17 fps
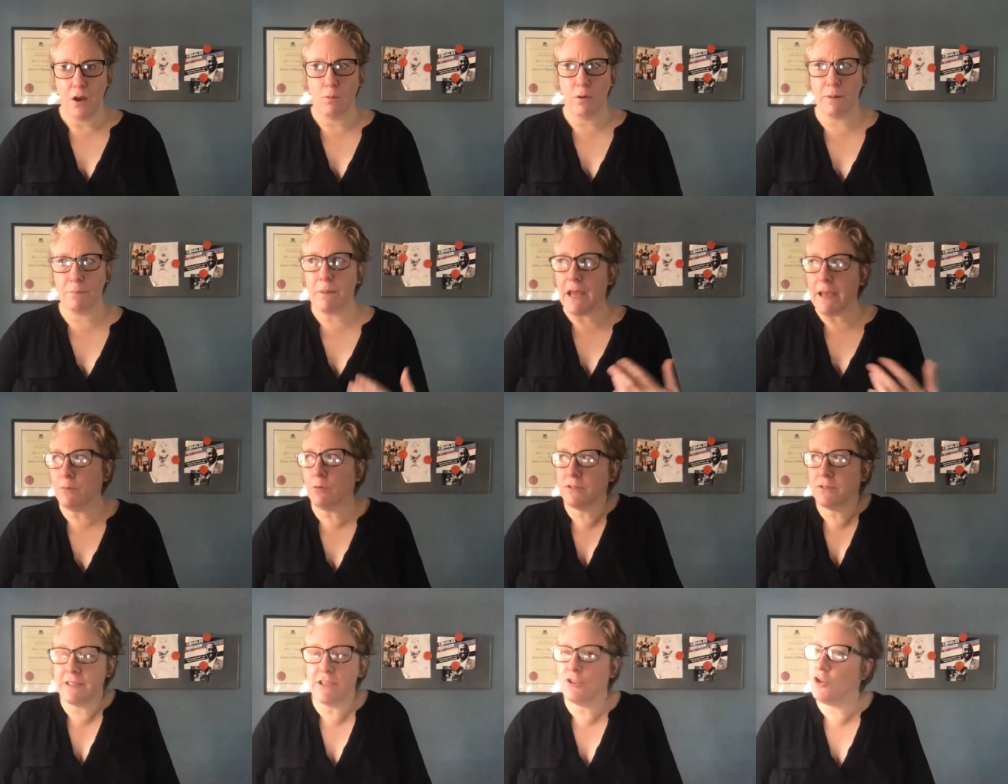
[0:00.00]
when people
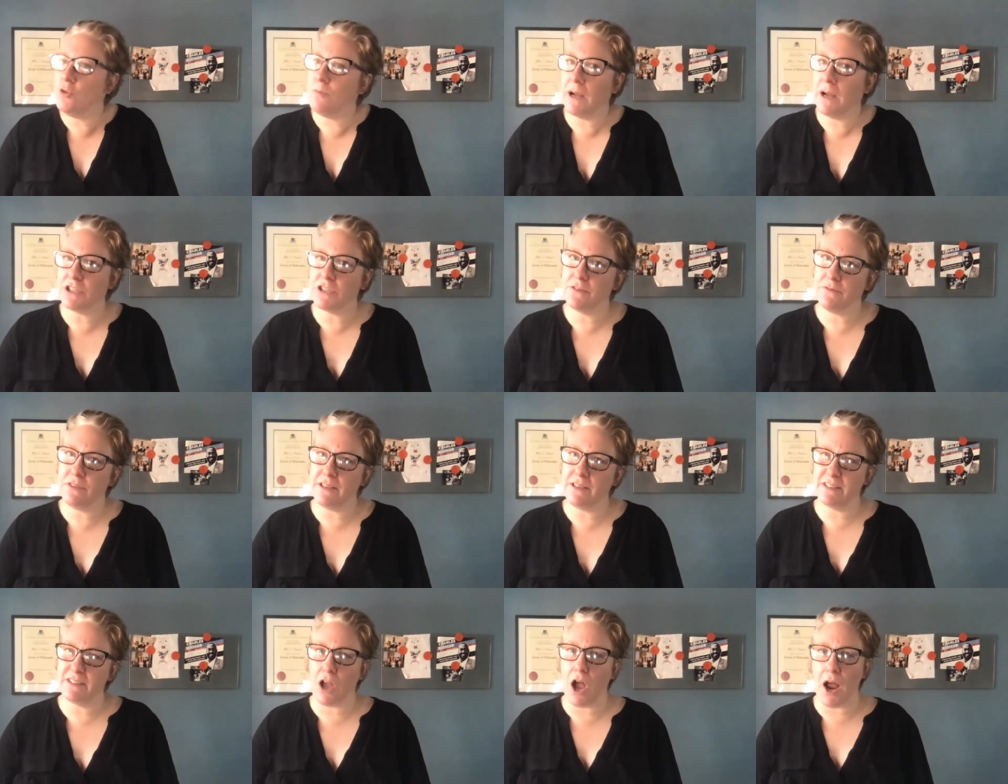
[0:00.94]
see too much of
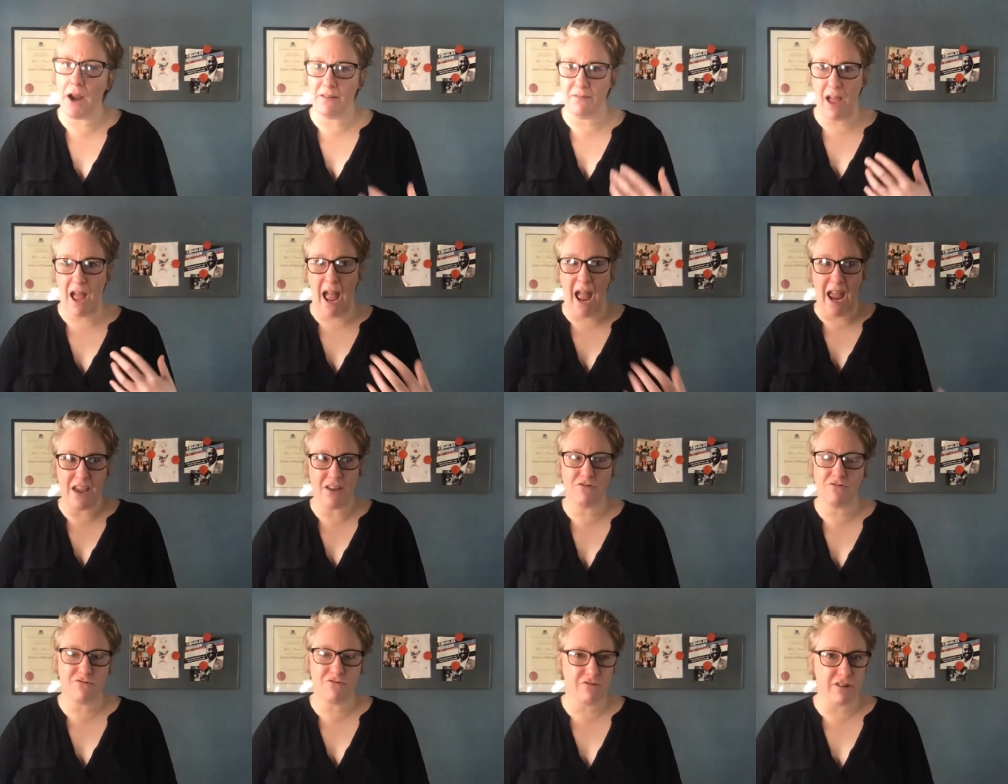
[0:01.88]
this kind of
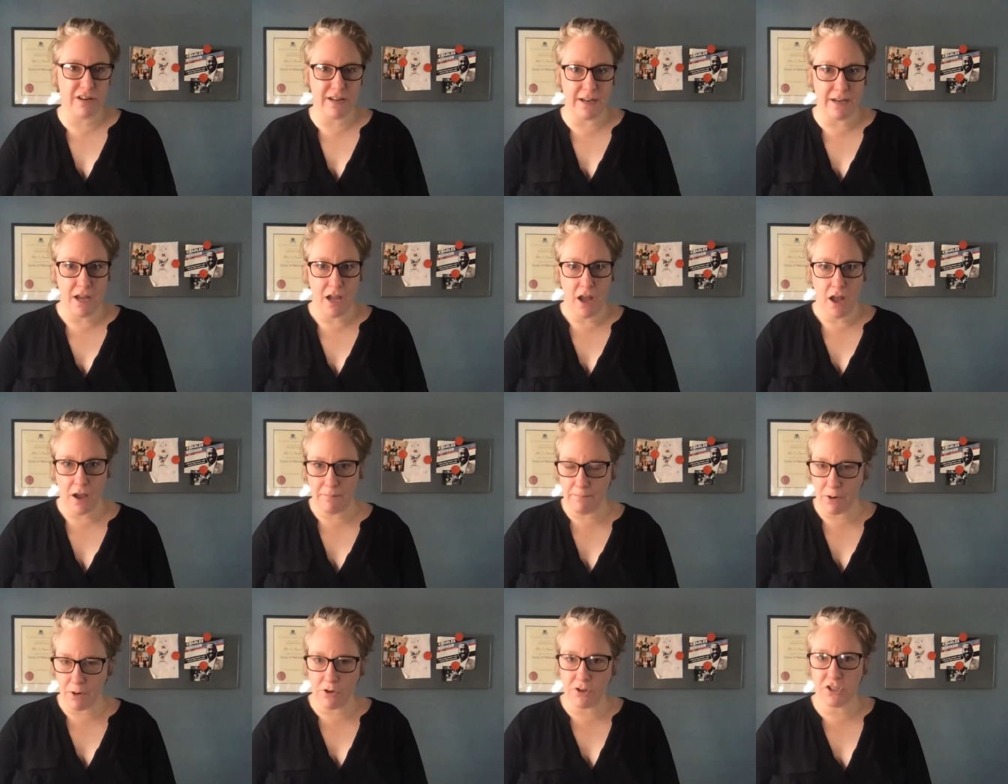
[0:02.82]
angry
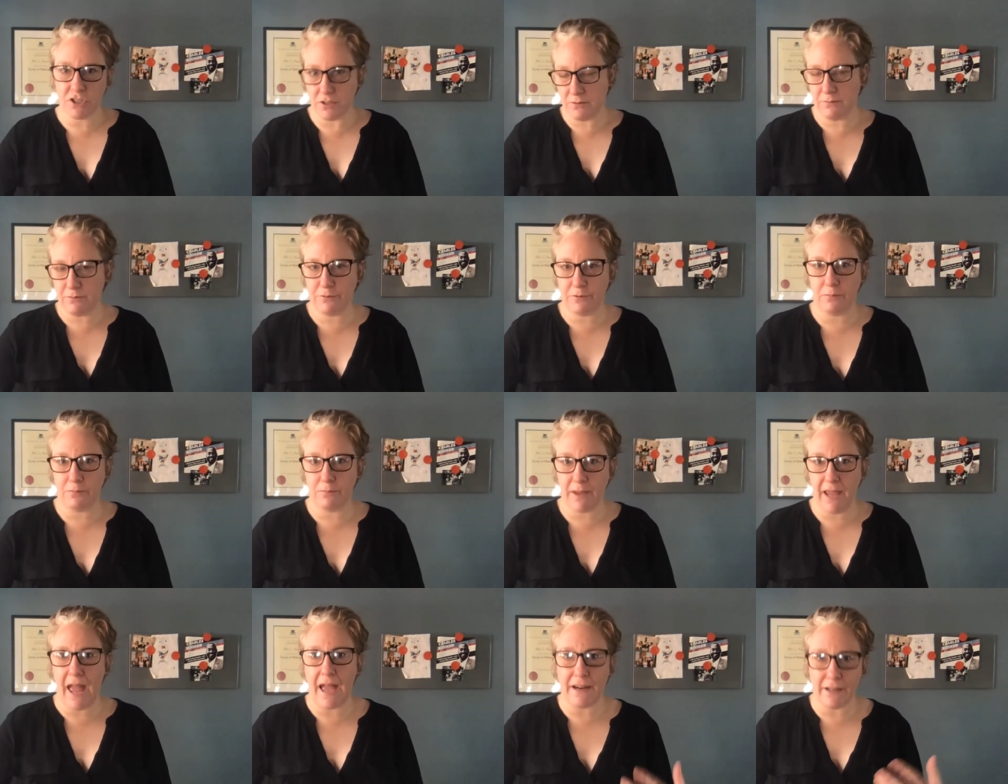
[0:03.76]
emotion from
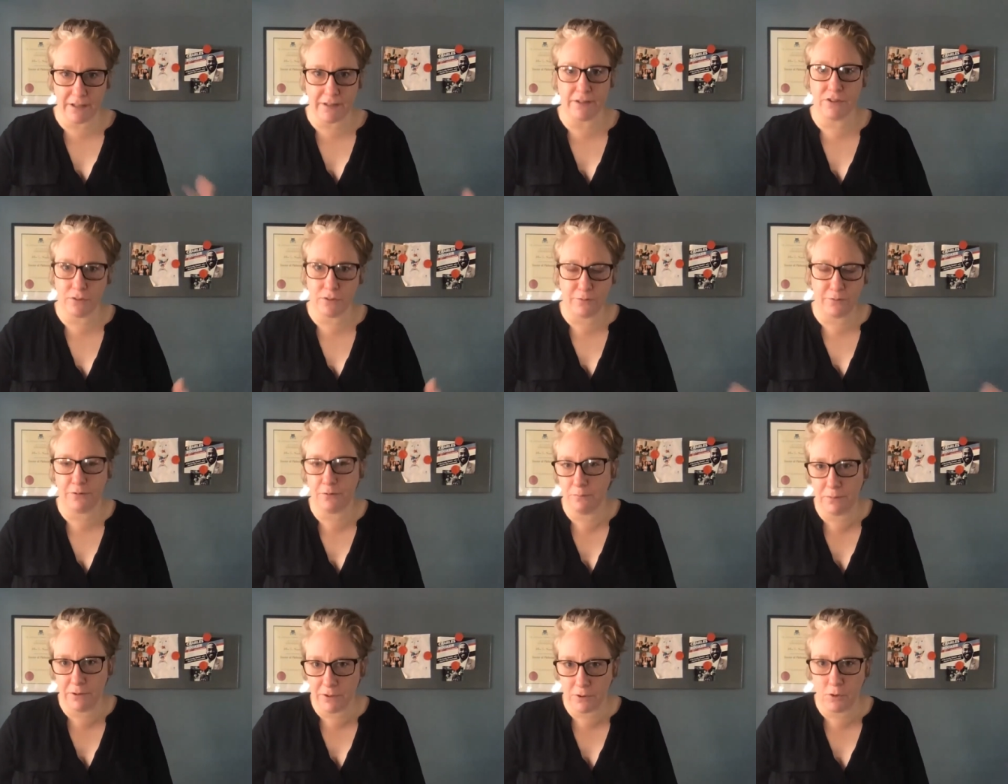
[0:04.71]
candidates or from
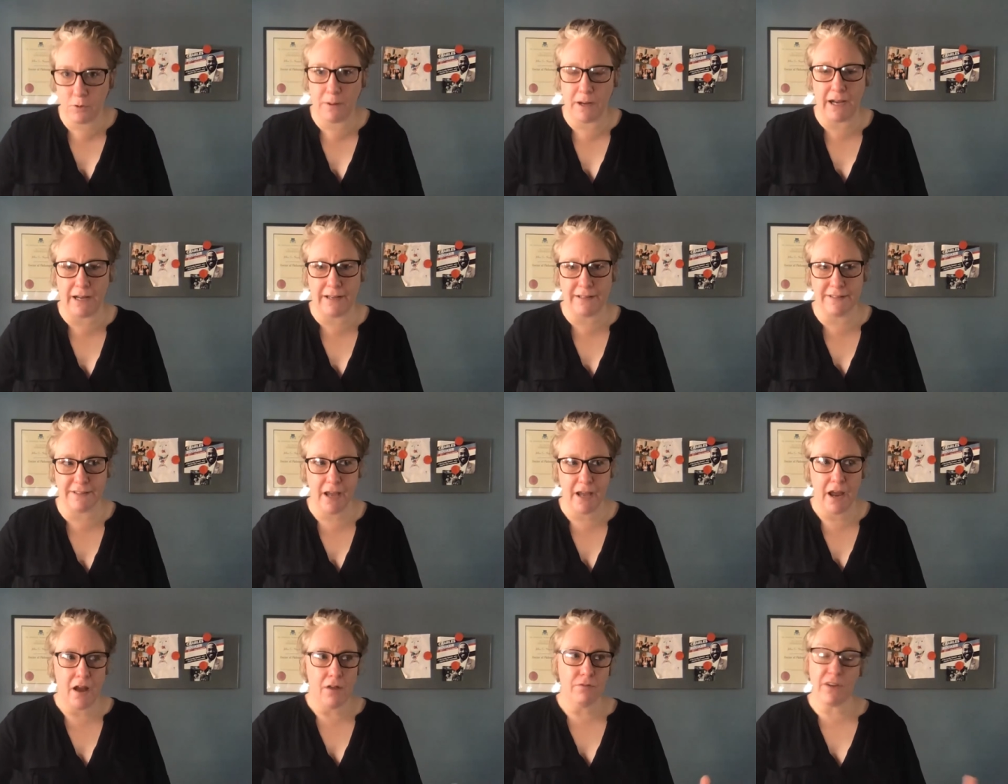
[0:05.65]
political parties,
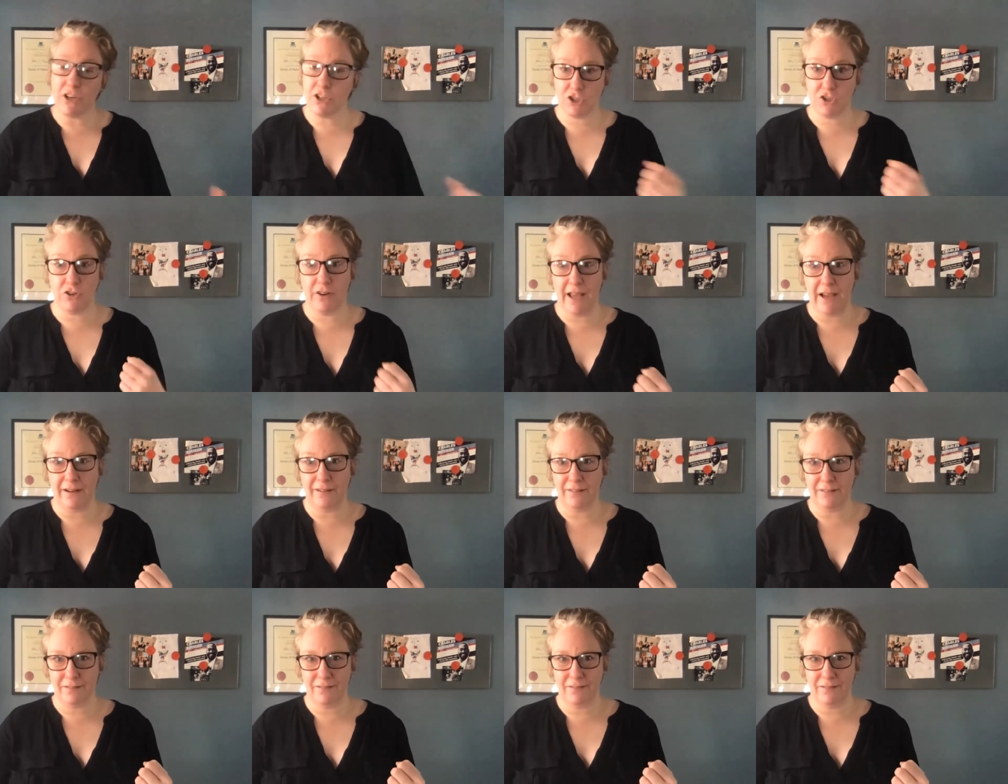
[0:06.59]
they tune out.